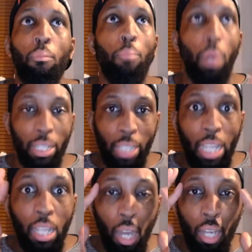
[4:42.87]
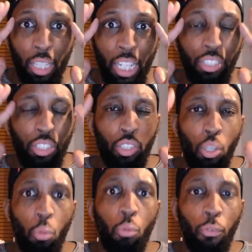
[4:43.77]
But they are literally
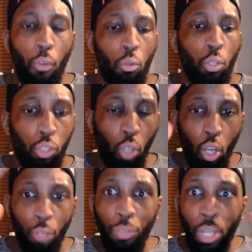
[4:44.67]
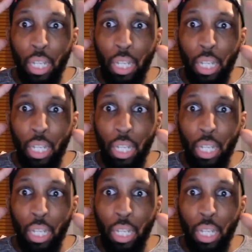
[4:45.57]
so focused on